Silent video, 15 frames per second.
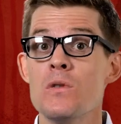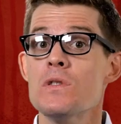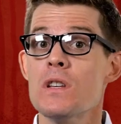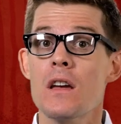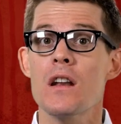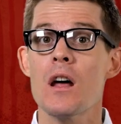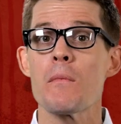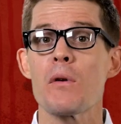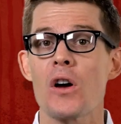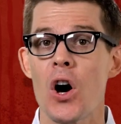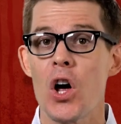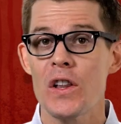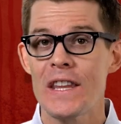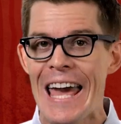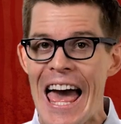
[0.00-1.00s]
using a number
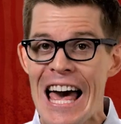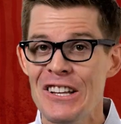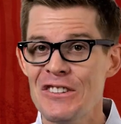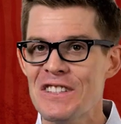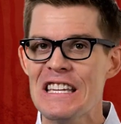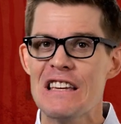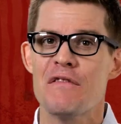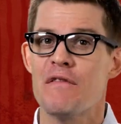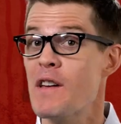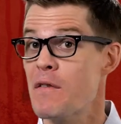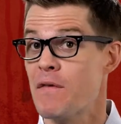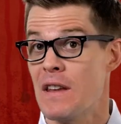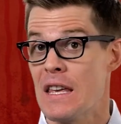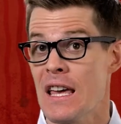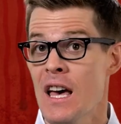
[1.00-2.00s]
called the
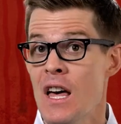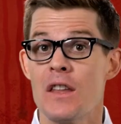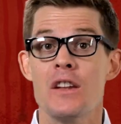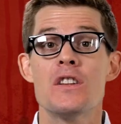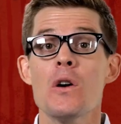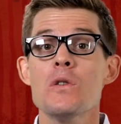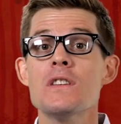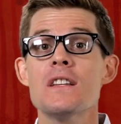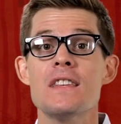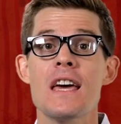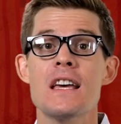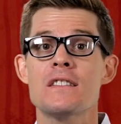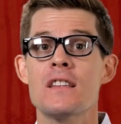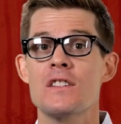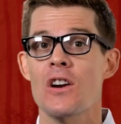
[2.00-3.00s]
LD50, the dose it
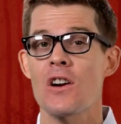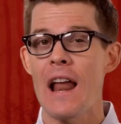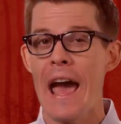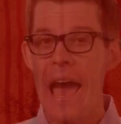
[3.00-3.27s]
takes to turn